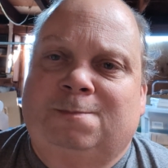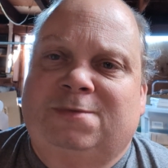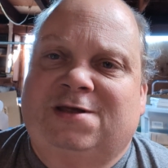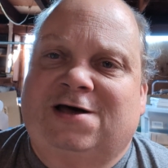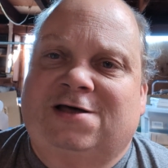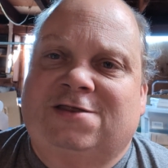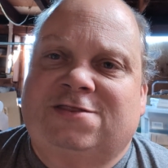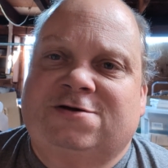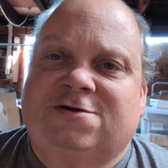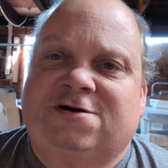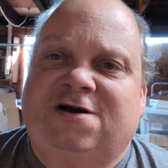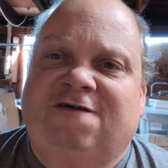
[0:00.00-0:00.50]

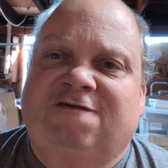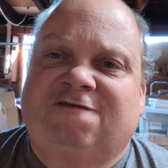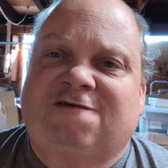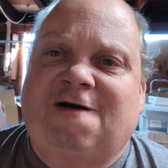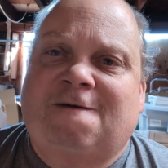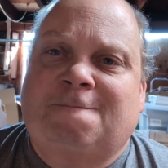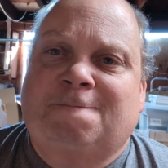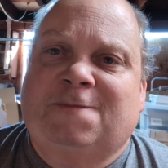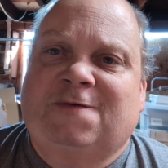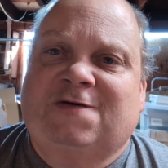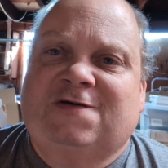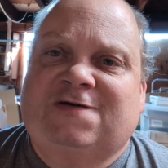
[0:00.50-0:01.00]
That
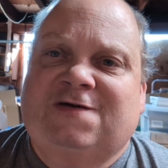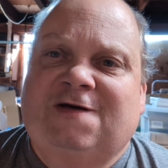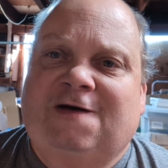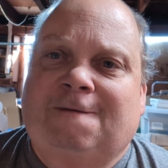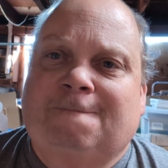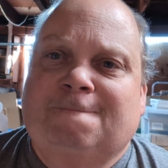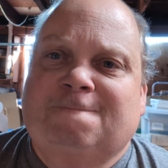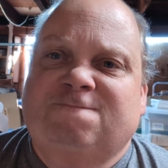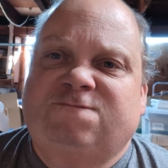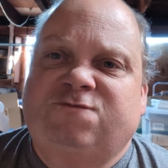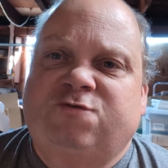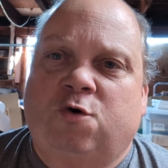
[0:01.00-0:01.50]
35%
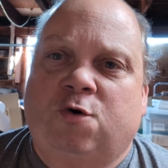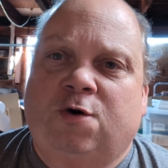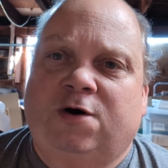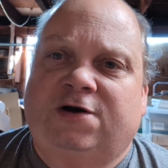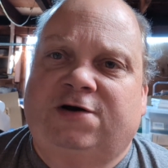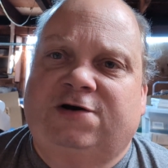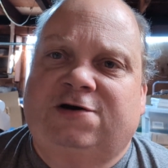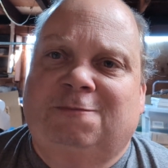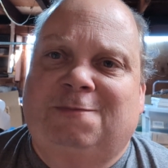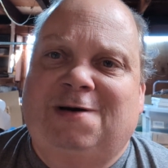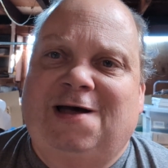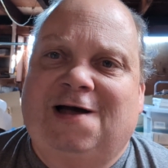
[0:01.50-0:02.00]

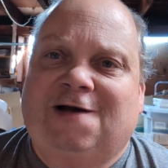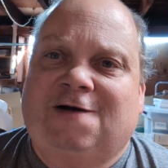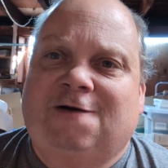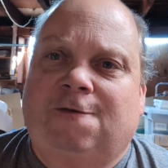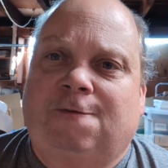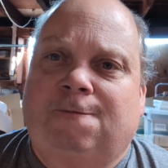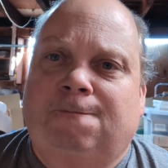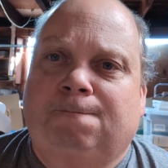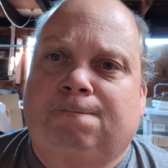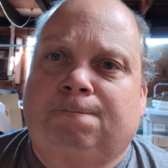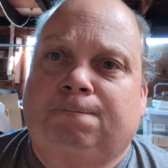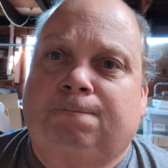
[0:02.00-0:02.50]
foreign tobacco.